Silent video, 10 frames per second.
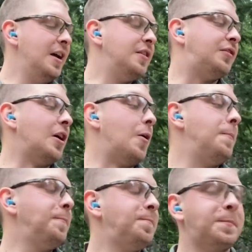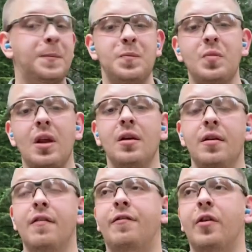So
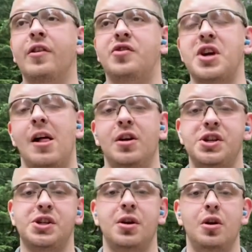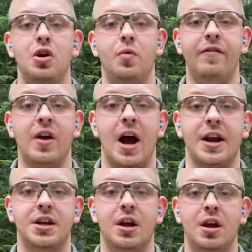for this challenge, we've
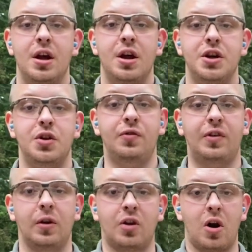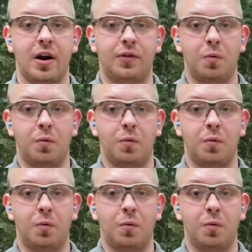got two steel targets.